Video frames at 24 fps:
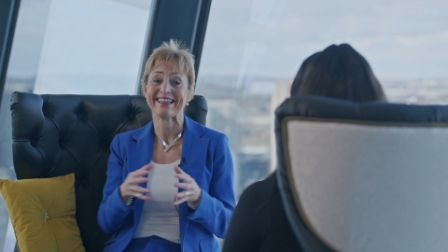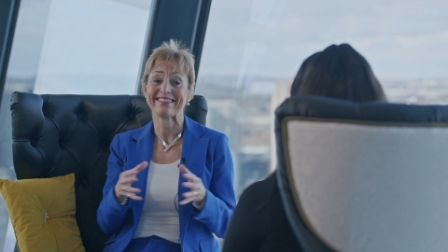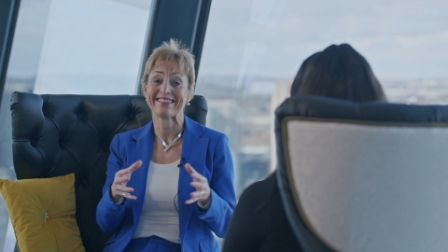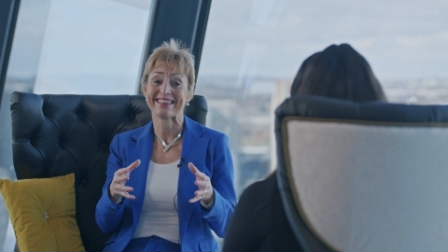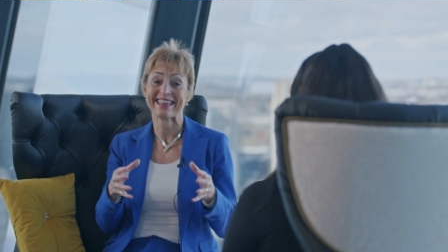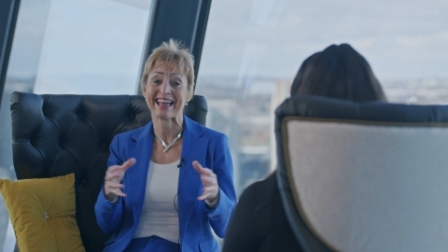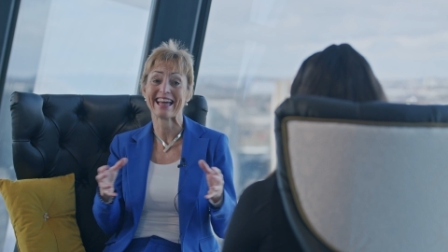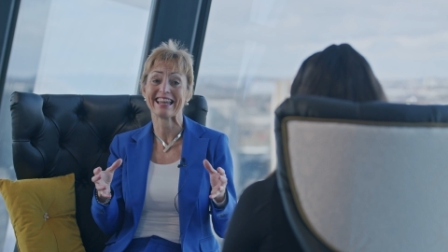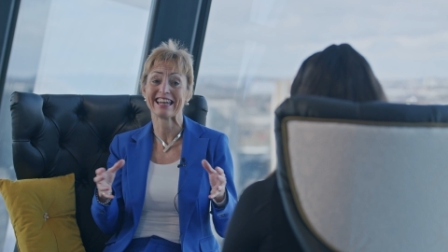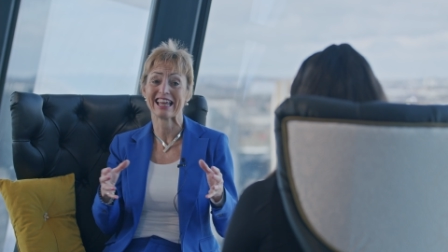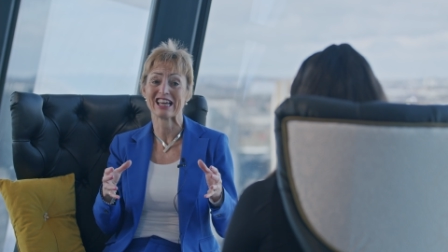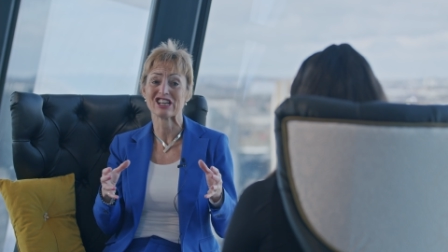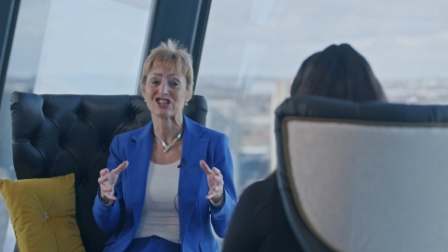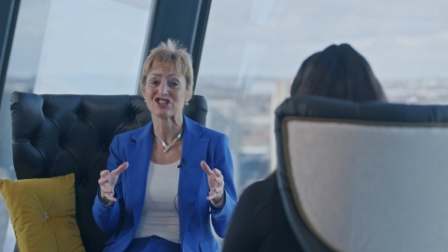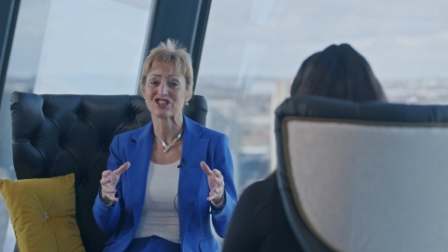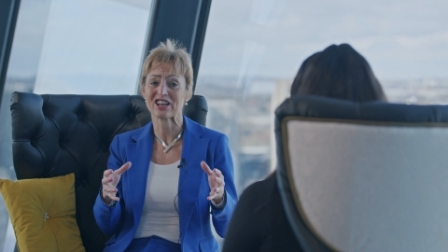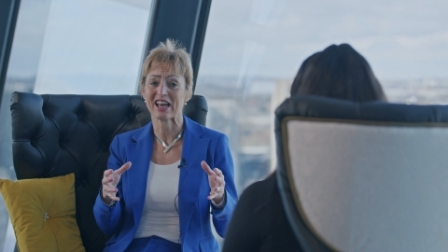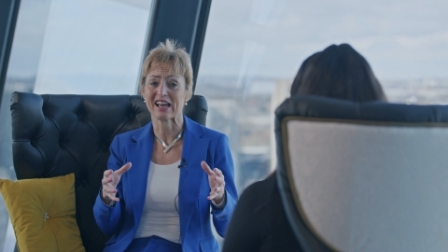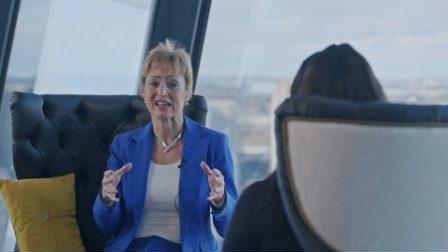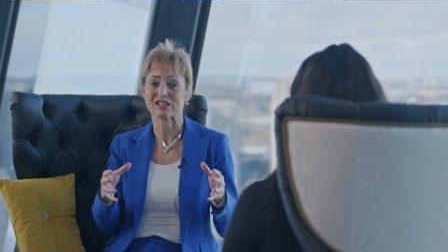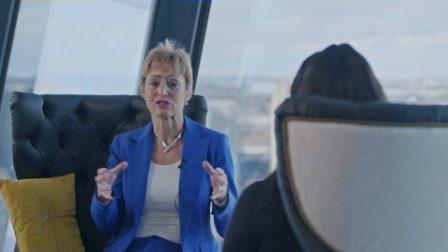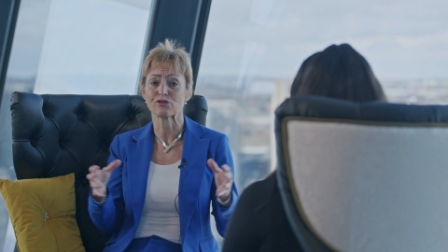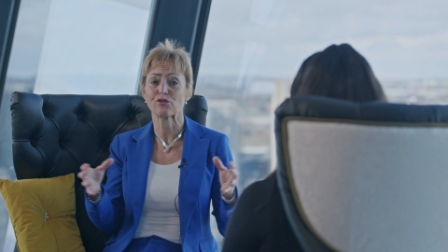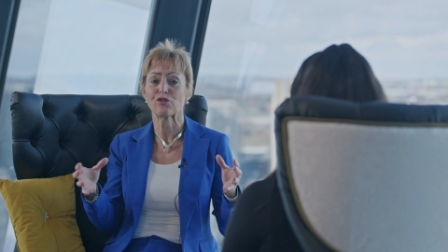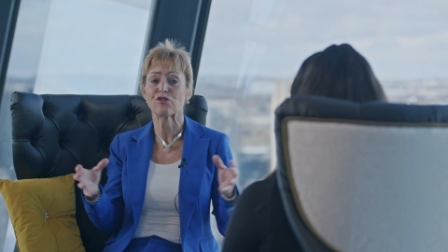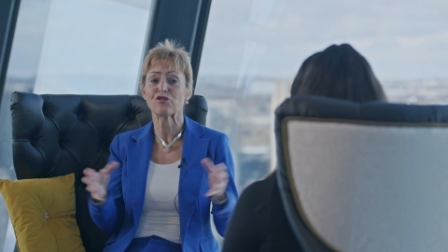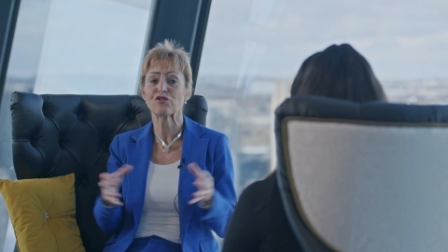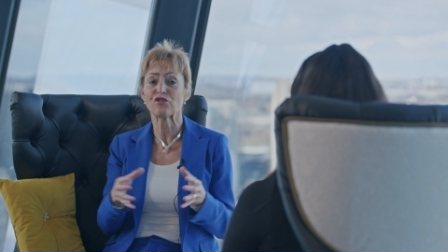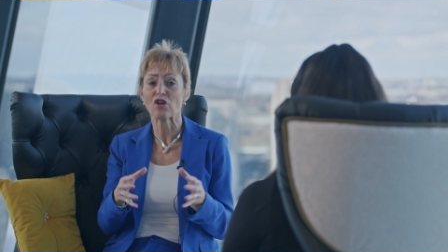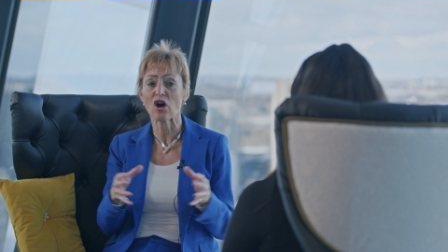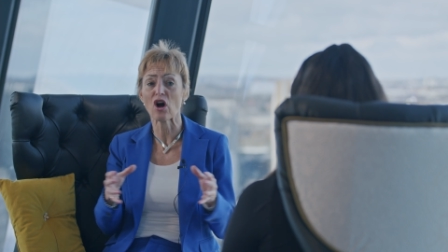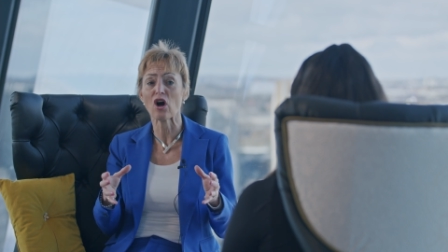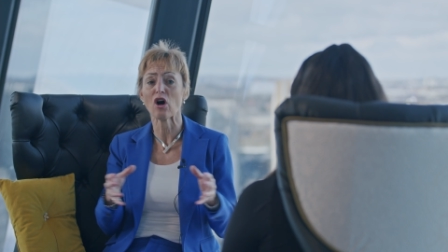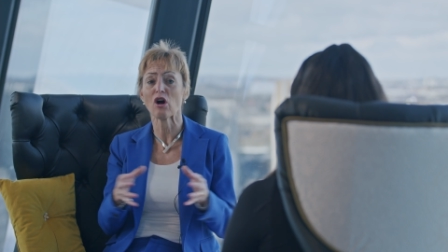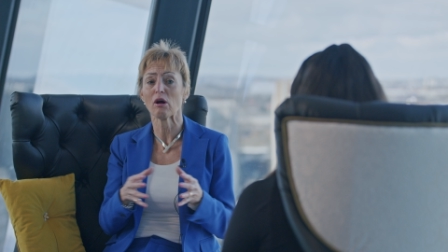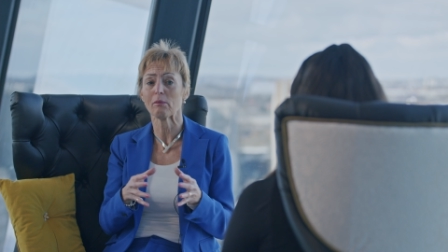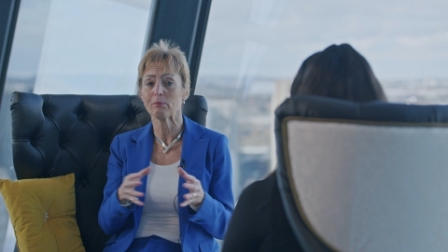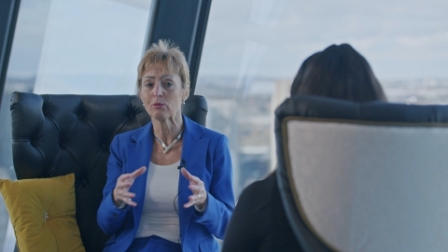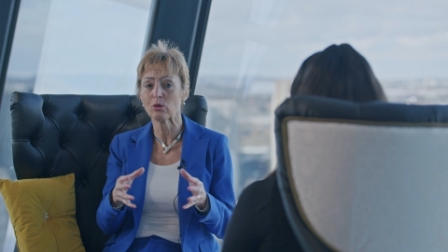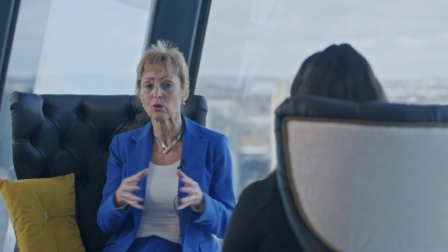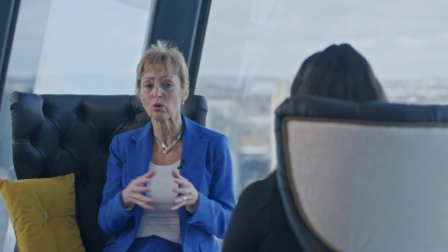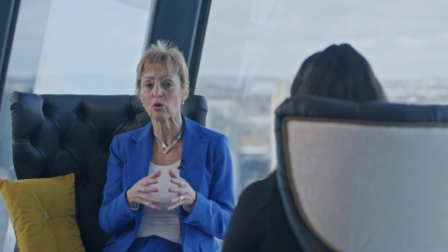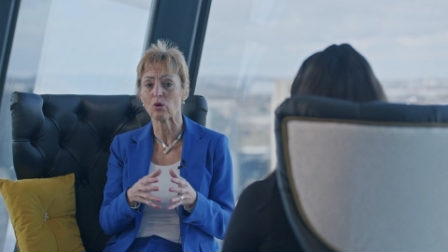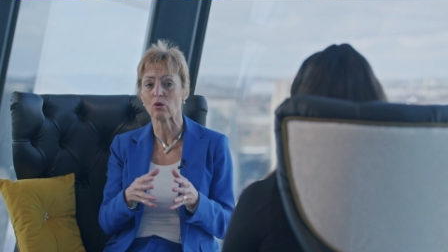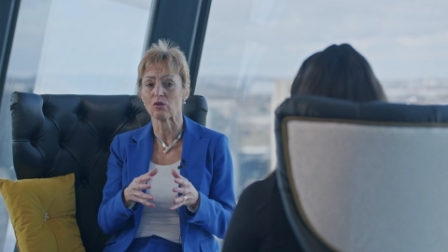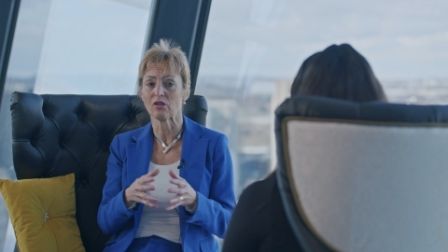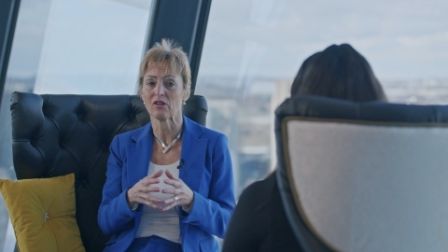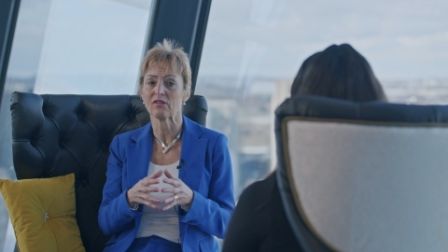the NHS far
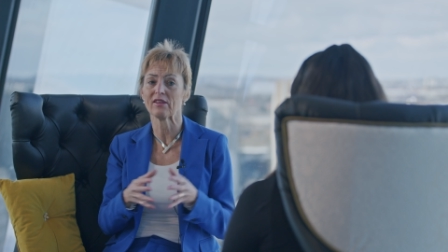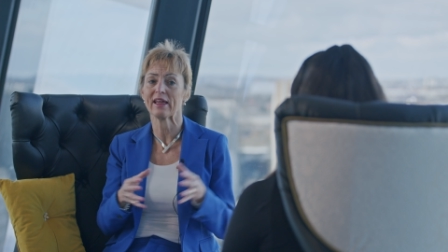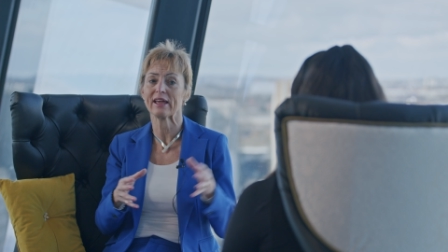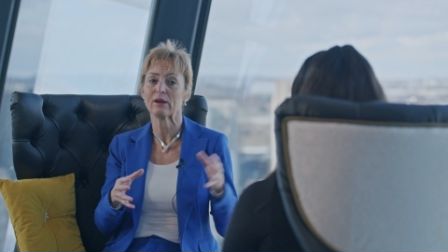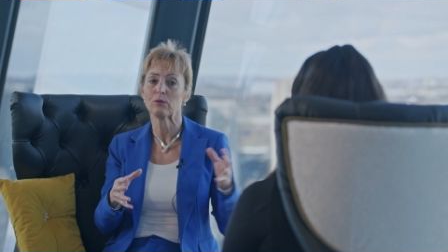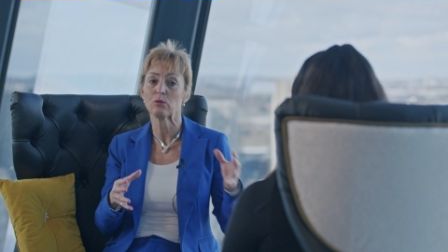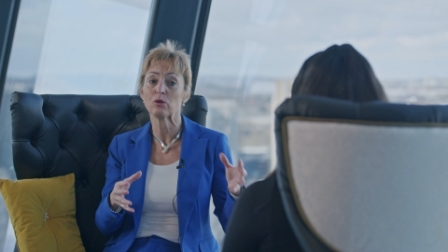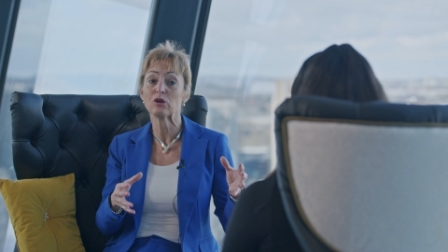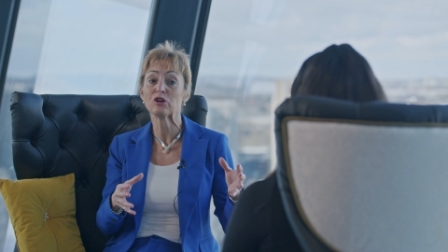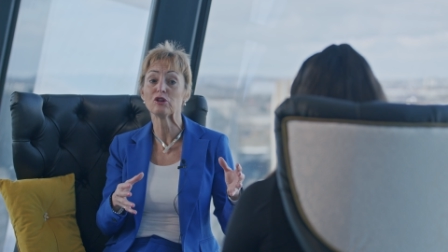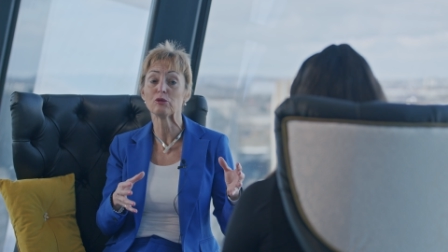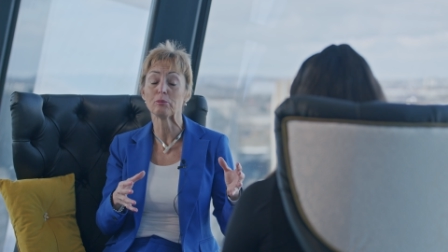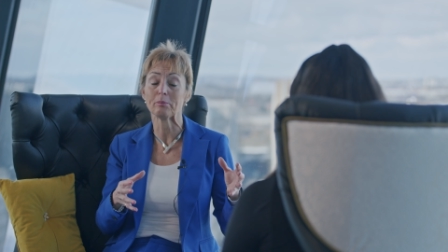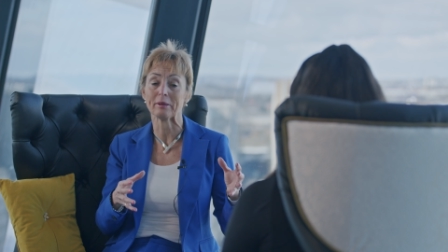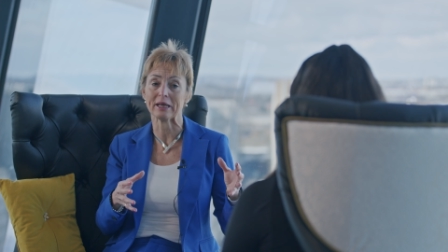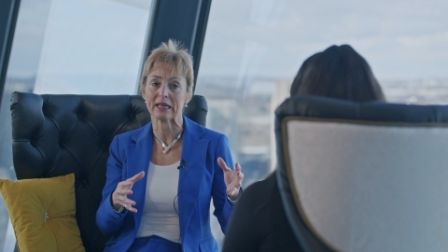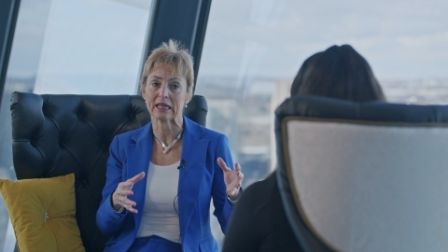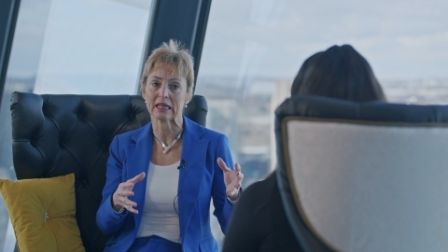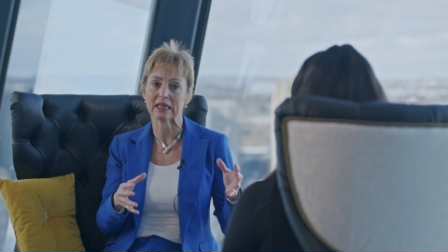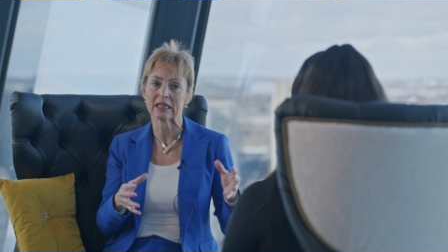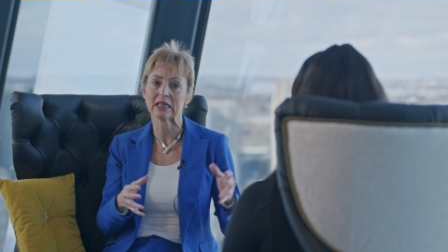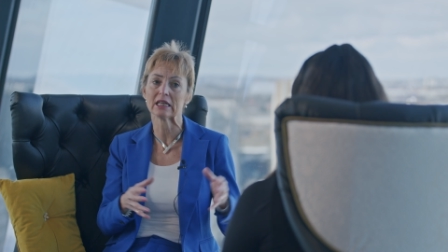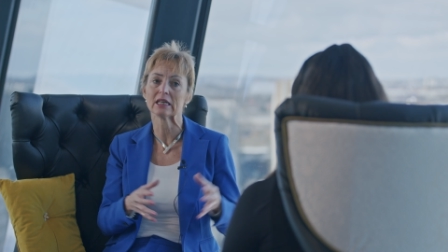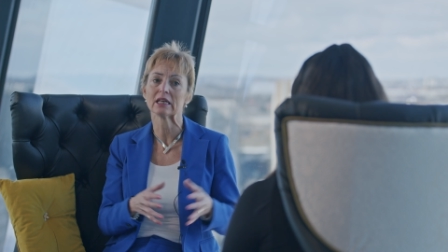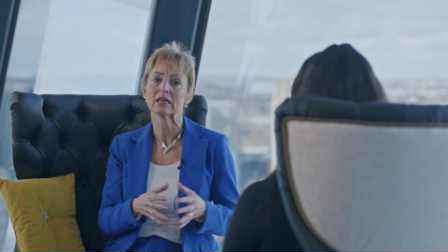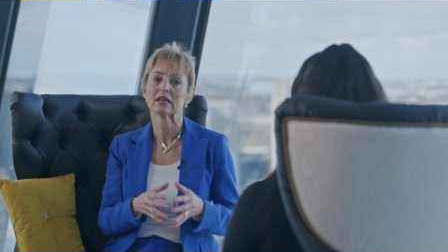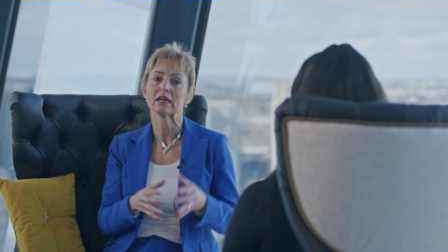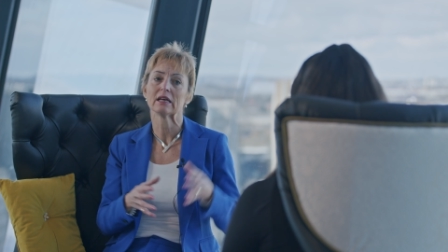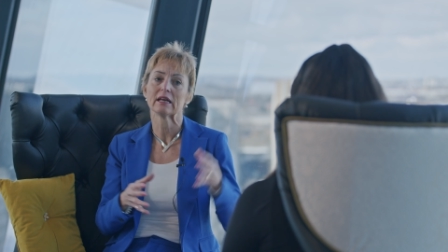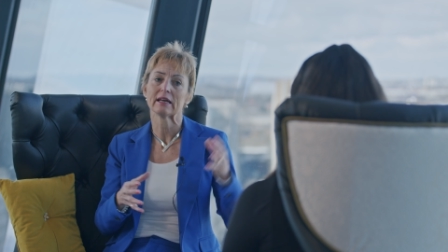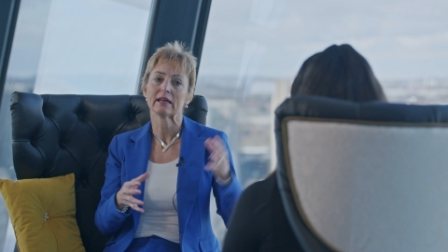more than they would be